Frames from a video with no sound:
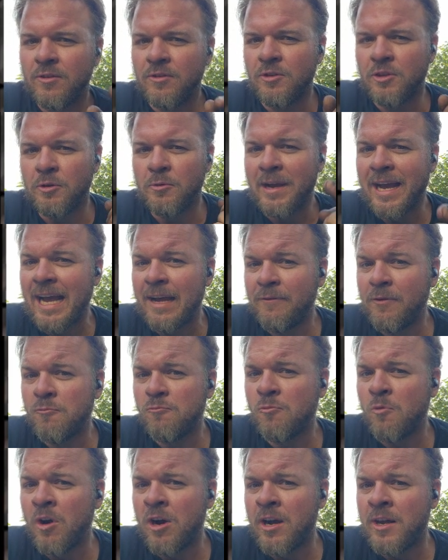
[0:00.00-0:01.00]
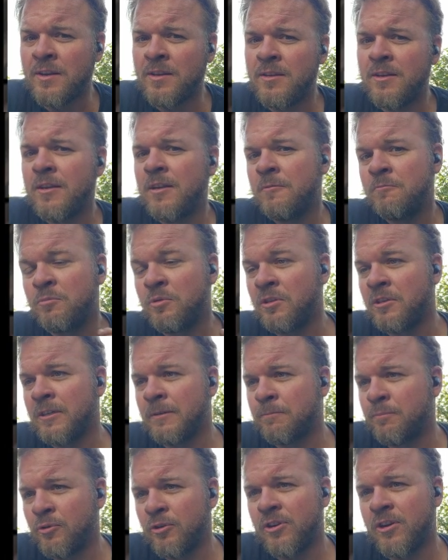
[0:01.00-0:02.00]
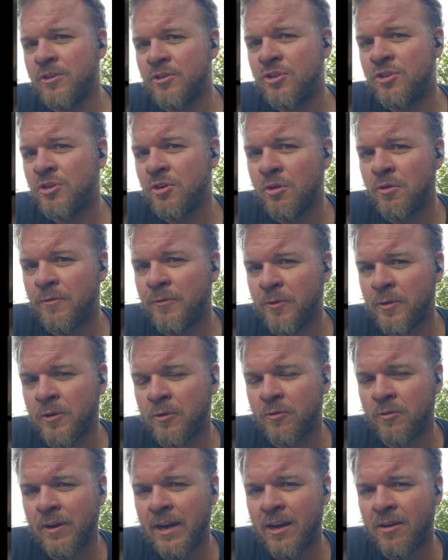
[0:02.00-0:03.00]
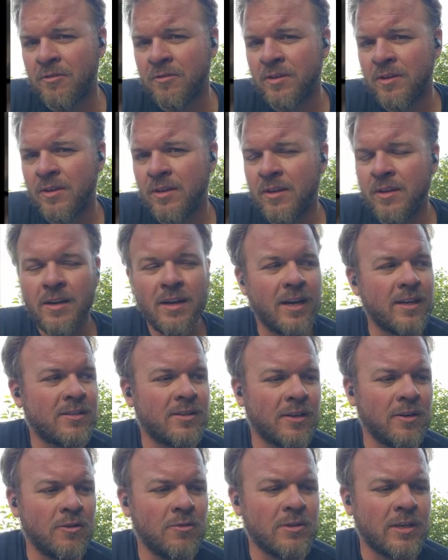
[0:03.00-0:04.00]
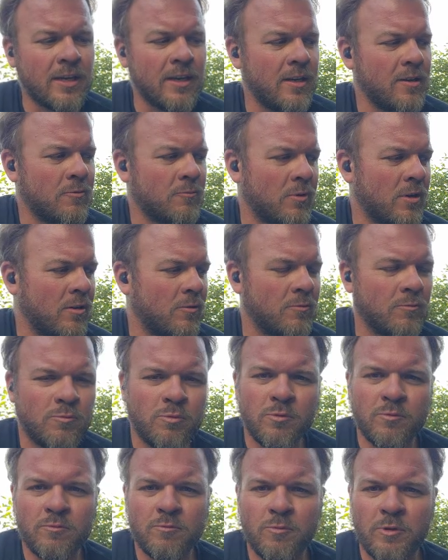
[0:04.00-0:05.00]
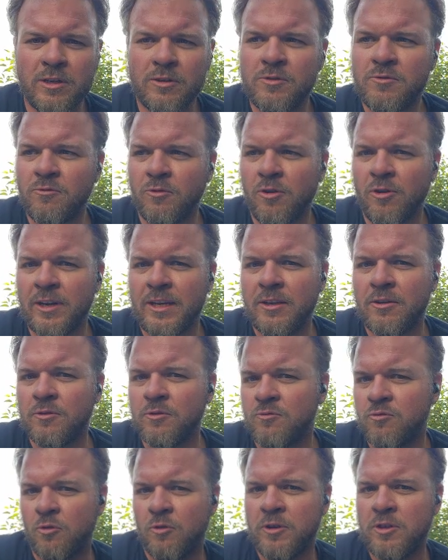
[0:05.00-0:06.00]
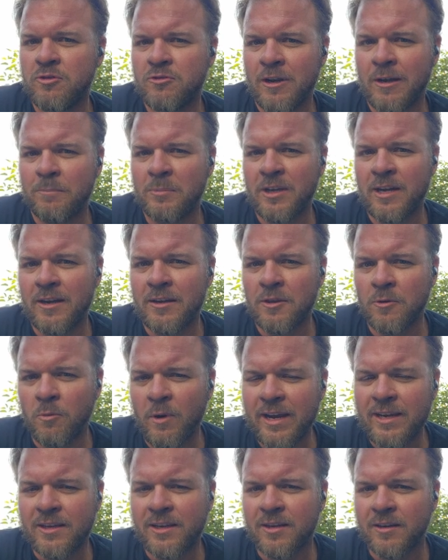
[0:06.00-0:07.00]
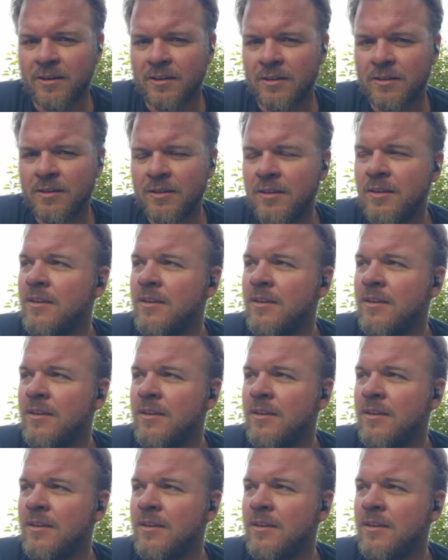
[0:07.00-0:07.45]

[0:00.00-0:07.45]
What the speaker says: You haven't won, you can put on a show for the crowd. I said, okay, well, where's Roy? He goes, Roy's trapped behind the white car.